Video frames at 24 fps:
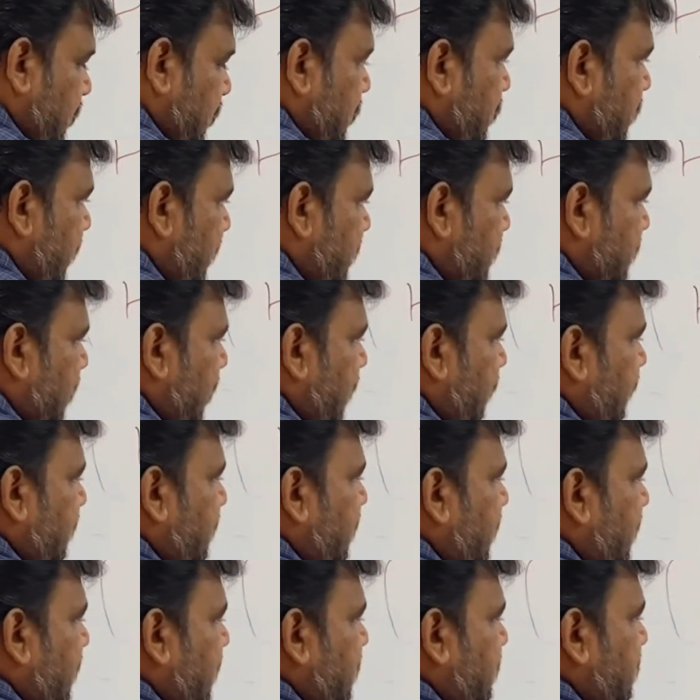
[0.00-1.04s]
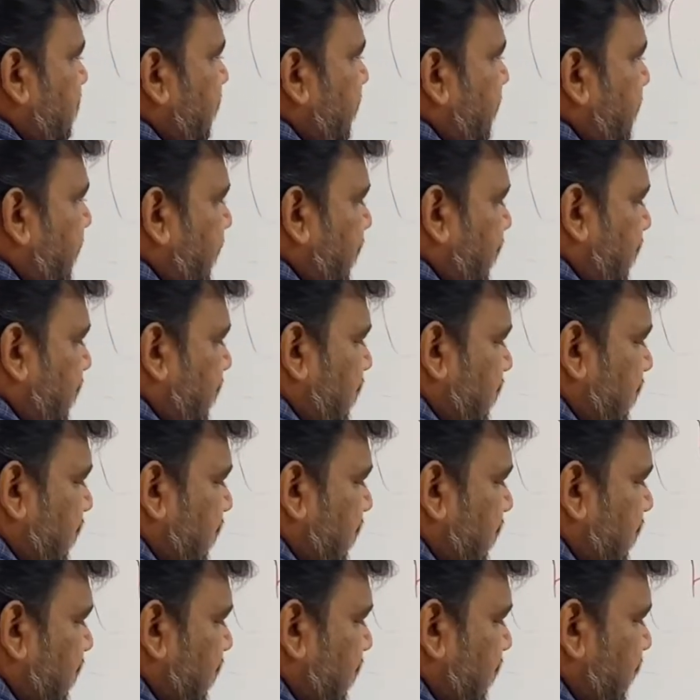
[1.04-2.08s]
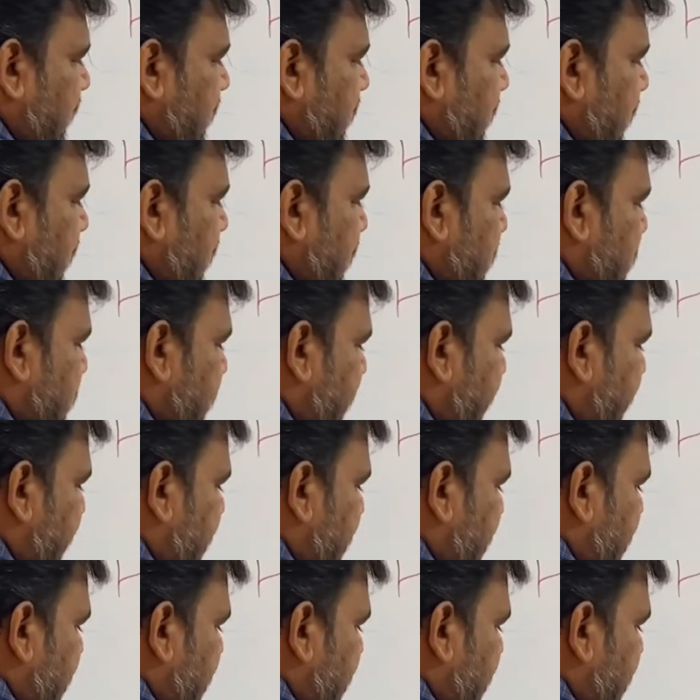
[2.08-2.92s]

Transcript: So I start with increased BP and end with decreased BP,